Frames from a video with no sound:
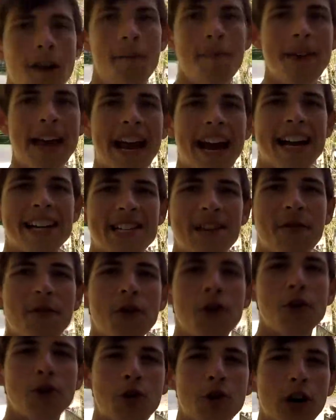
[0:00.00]
But yeah, guys, if you
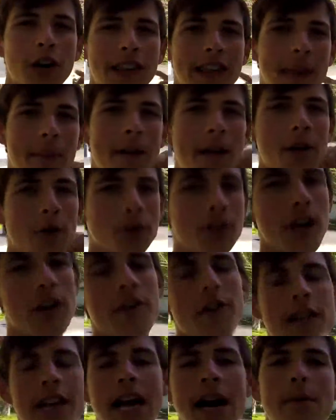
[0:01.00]
enjoyed, let me know down in
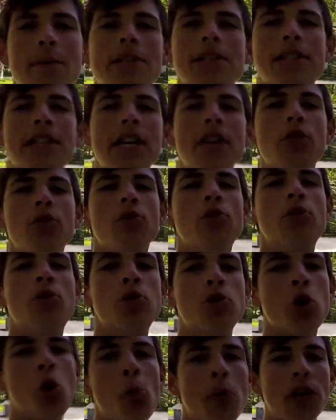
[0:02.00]
the comments. Thank you
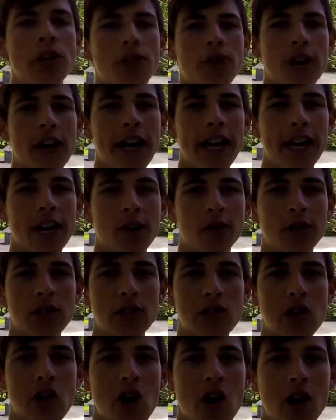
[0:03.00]
so much for hanging out this
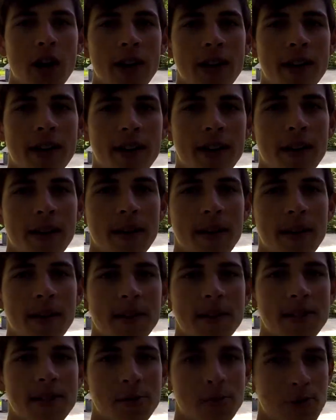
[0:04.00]
long.
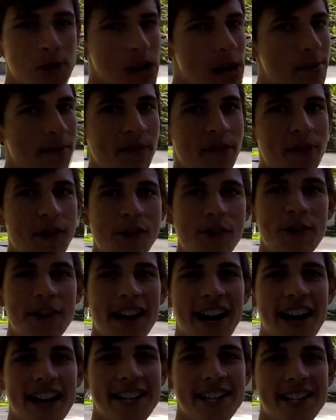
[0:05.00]
Subscribe if you're new,
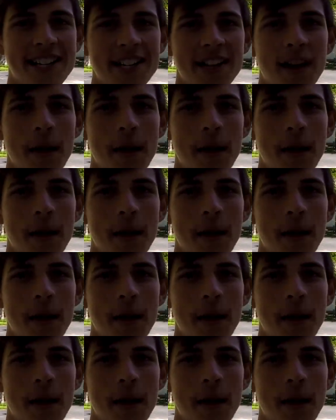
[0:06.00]
guys.